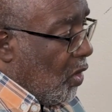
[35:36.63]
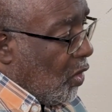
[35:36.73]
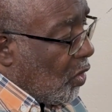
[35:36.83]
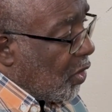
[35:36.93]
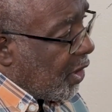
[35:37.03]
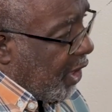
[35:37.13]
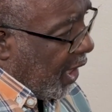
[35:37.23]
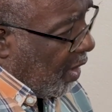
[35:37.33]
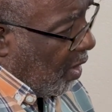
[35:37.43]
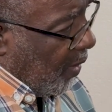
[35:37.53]
to
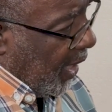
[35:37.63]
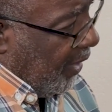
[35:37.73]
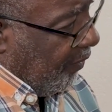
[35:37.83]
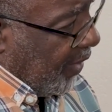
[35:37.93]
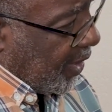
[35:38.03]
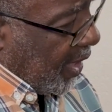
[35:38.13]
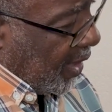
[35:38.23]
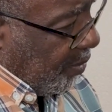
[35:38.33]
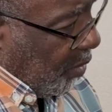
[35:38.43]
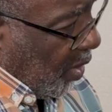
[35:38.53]
steer our investors
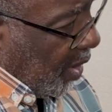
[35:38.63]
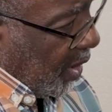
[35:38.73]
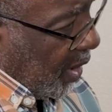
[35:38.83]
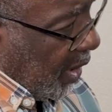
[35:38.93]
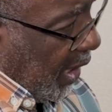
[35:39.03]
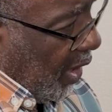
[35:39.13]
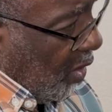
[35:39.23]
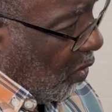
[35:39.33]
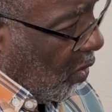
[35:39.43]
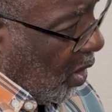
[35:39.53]
more in
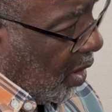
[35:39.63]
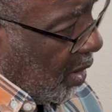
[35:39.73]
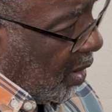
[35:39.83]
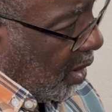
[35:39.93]
low,